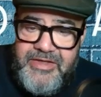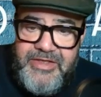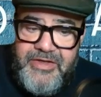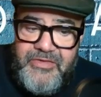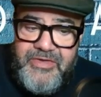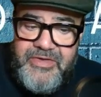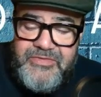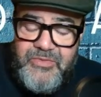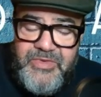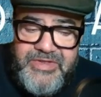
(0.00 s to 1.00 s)
You know,
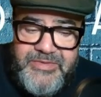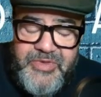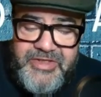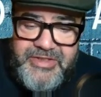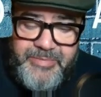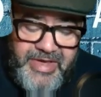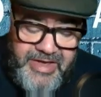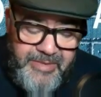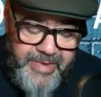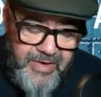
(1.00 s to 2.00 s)
there's always been a
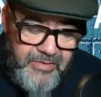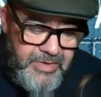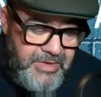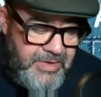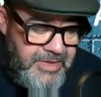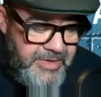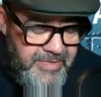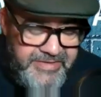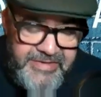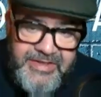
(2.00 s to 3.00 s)
debate about
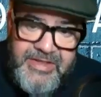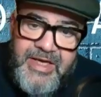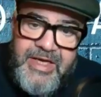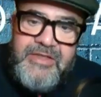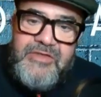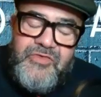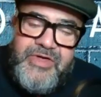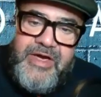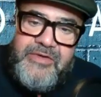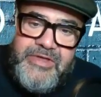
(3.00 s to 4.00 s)
Messi and
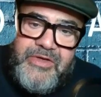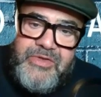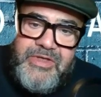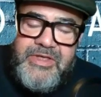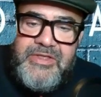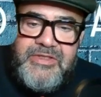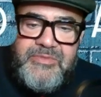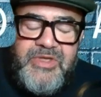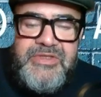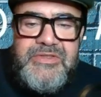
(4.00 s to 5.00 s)
Ronaldo, and as
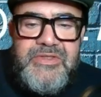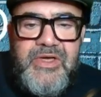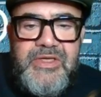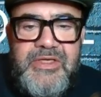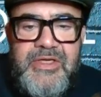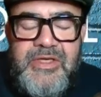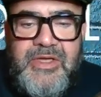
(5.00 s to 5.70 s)
much as I